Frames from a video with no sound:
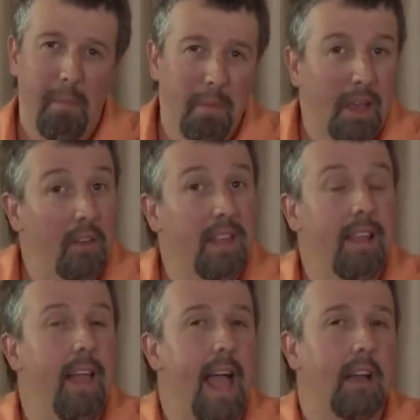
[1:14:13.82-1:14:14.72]
And because
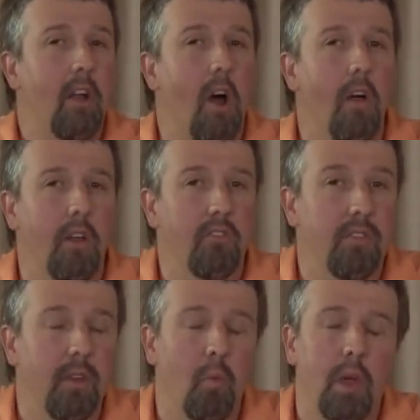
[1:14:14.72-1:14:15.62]
they lack
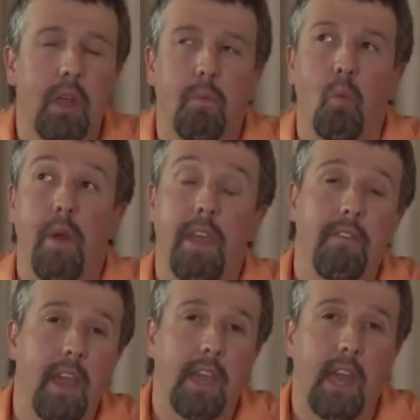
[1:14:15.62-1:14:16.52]
knowledge, we, when
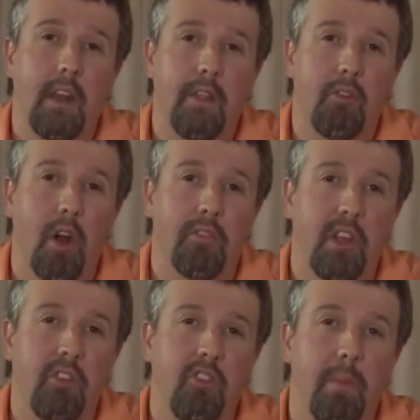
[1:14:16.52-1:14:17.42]
they vacated the
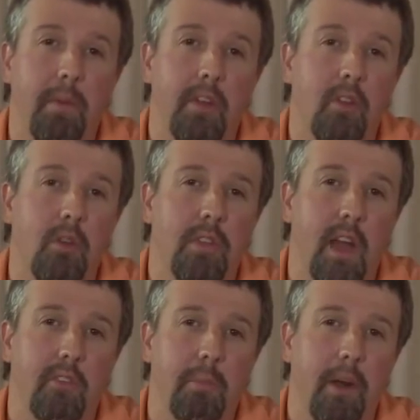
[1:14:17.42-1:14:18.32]
trusteeship in the
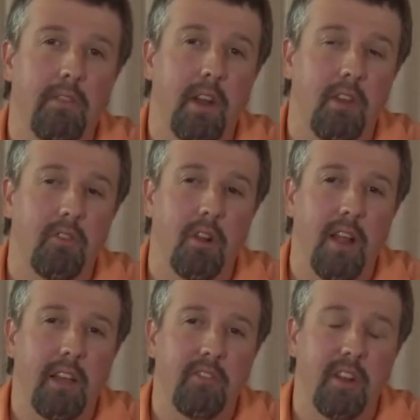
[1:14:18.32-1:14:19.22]
2000 presidential
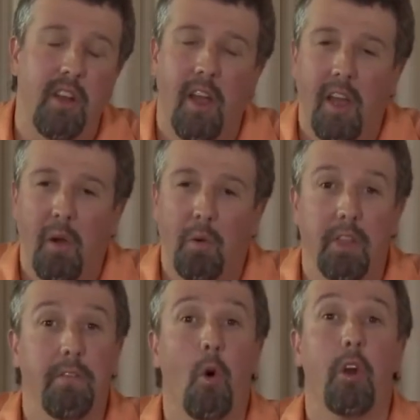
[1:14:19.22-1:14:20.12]
election
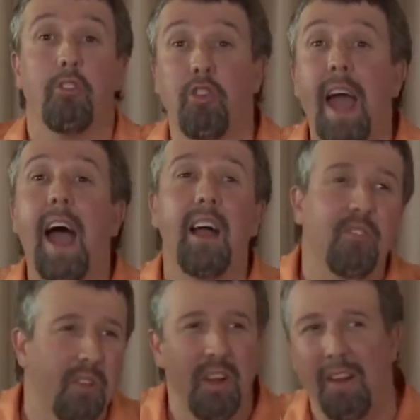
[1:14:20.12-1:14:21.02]
with the Florida
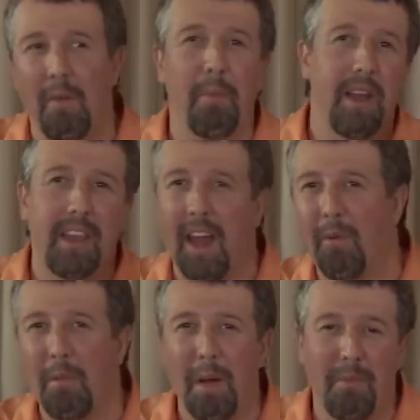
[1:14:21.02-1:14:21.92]
Chad, so everybody
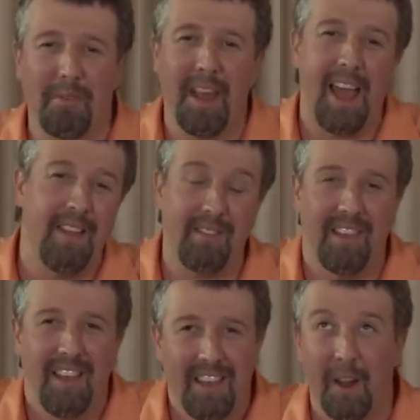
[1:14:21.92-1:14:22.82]
kind of remembers that.
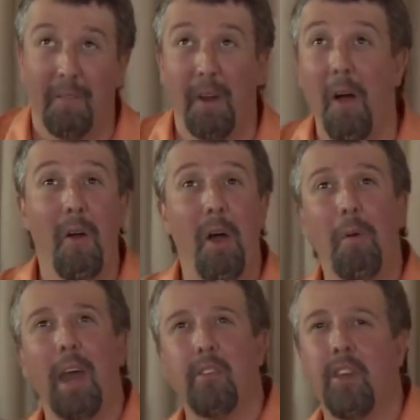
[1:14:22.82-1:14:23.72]
That's, you know, the, oh
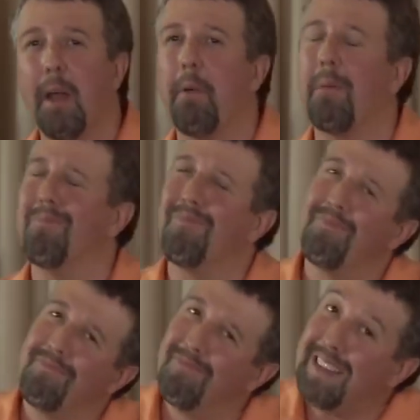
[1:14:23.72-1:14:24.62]
no, we got a Chad
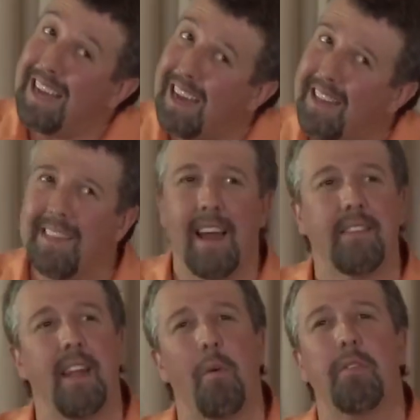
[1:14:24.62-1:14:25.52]
problem. Nah,
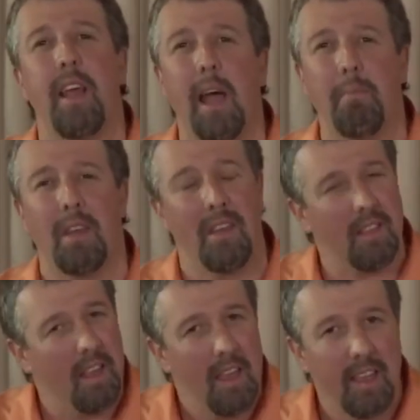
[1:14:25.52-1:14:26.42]
that's not what's happening.
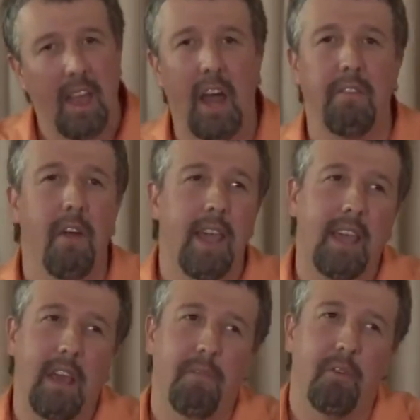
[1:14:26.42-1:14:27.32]
You, you got to
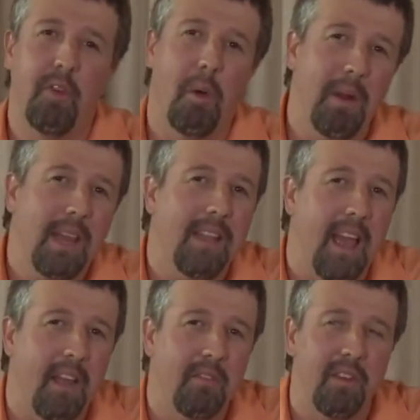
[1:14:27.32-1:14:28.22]
vacate for so many
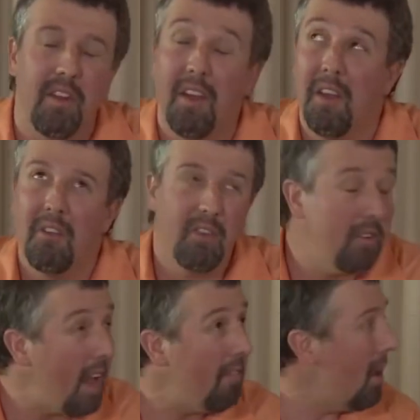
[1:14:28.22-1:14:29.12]
days. And
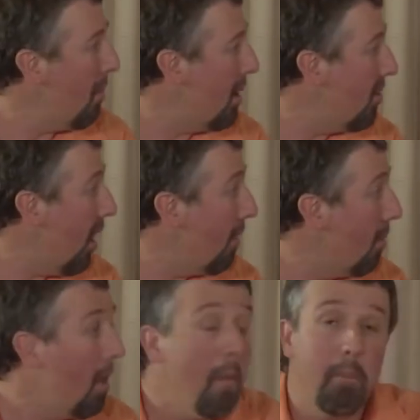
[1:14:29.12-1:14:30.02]
so David and
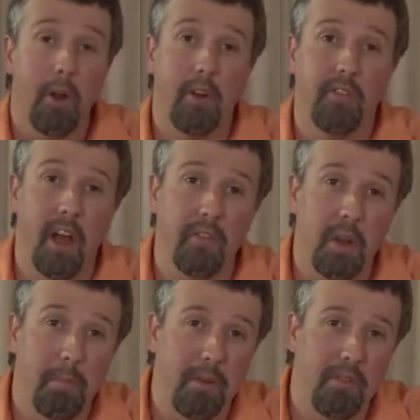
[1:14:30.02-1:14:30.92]
myself put
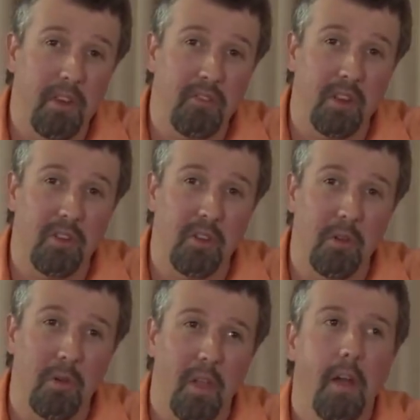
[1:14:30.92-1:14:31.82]
ourselves in position
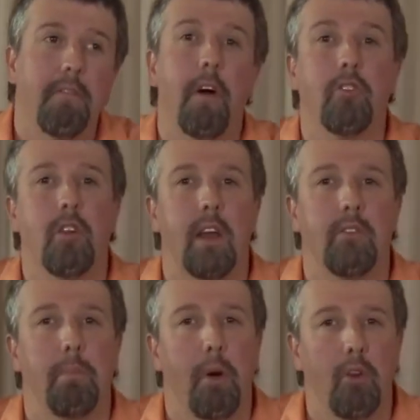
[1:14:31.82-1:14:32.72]
to function
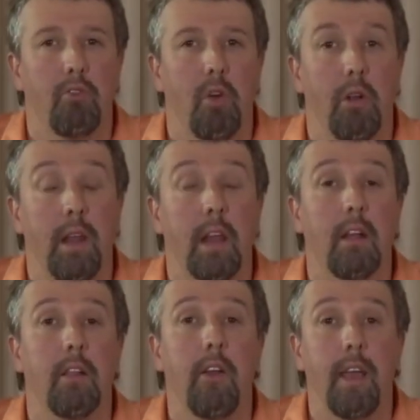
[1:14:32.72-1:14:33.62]
as a post road and a
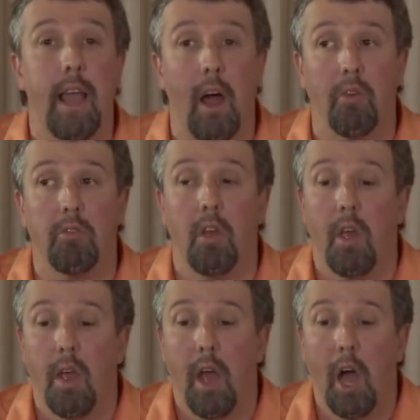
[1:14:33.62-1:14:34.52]
clearinghouse,
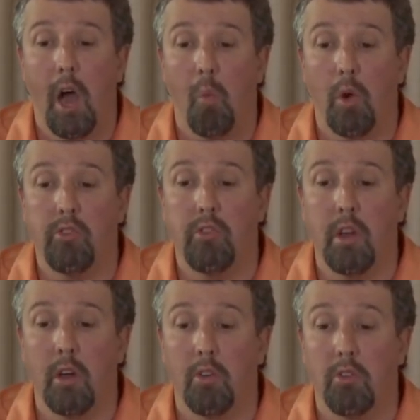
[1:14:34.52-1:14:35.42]
uh, which
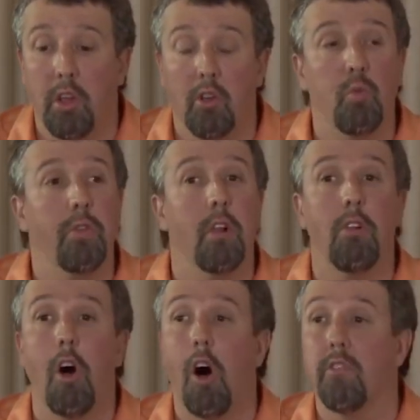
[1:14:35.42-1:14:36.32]
deal, deals with the
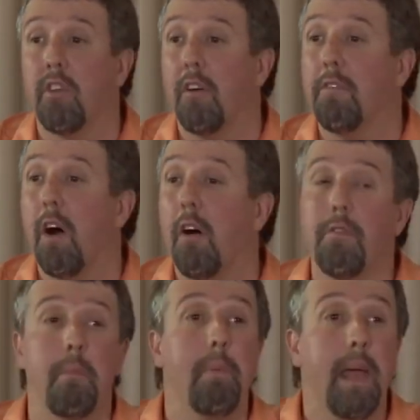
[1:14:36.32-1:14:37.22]
laws of,
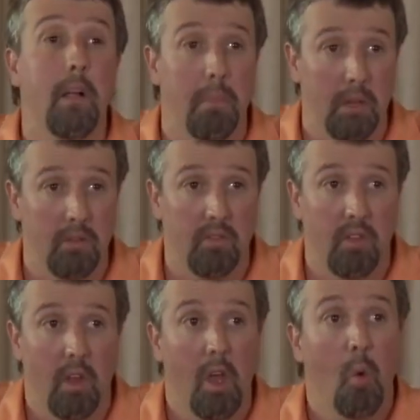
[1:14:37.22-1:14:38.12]
of the
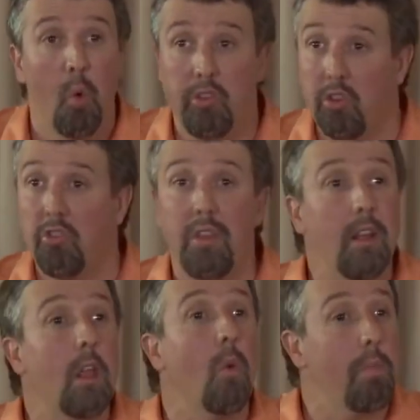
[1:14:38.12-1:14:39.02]
bailments, which is
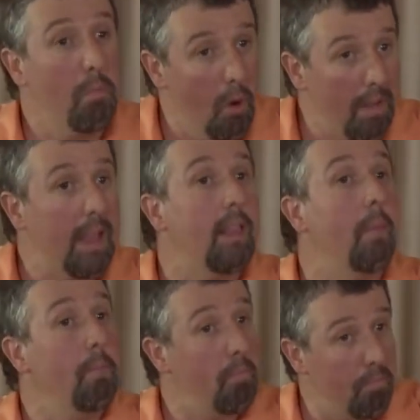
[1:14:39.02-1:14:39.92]
dealing with moving
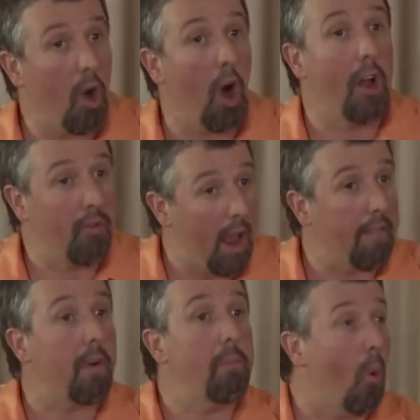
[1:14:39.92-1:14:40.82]

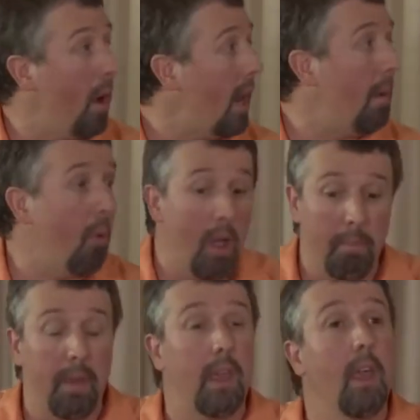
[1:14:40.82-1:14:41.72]
contract from point A to
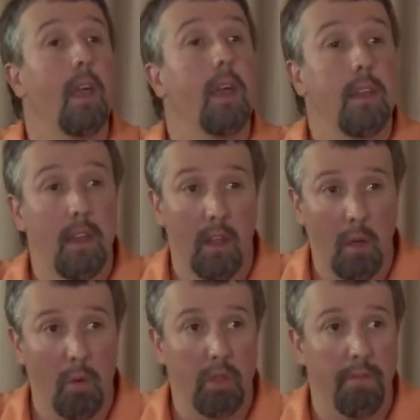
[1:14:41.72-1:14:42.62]
point B,
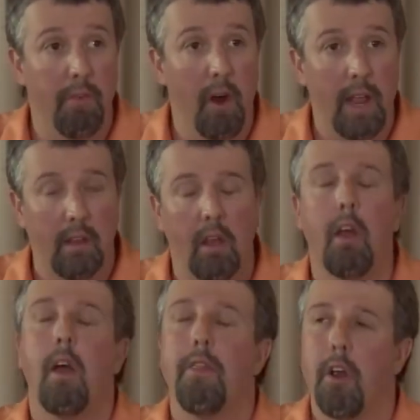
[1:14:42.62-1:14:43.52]
dealing with the freight.
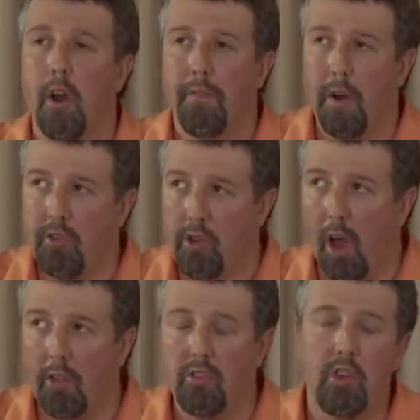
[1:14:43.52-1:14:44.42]
There are
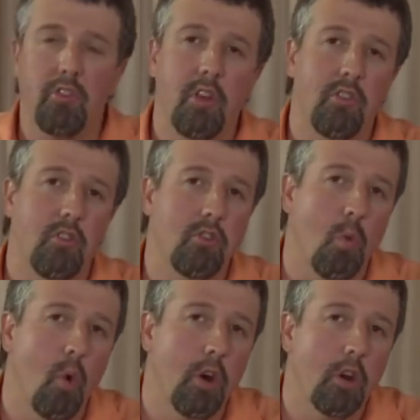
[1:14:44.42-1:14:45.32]
phraseologies such as
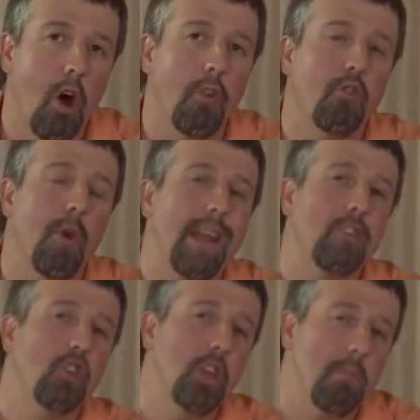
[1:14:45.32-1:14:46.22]
a word called
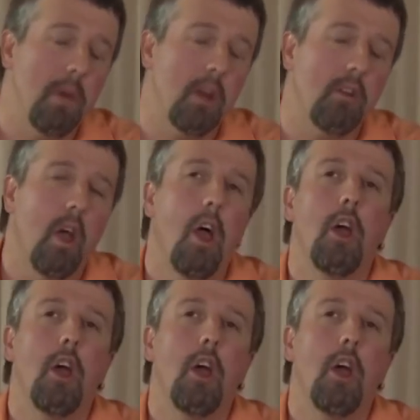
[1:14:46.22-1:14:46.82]
transshipment.